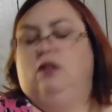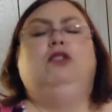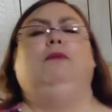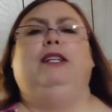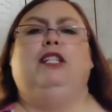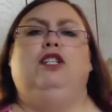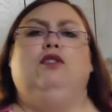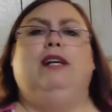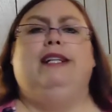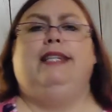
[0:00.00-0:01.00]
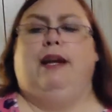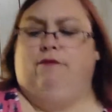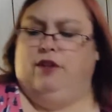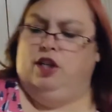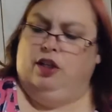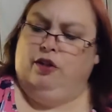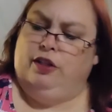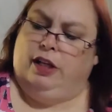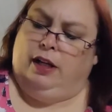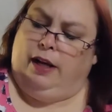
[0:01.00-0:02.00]
So what did you guys have for dinner
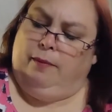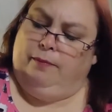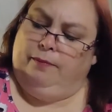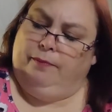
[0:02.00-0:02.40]
tonight?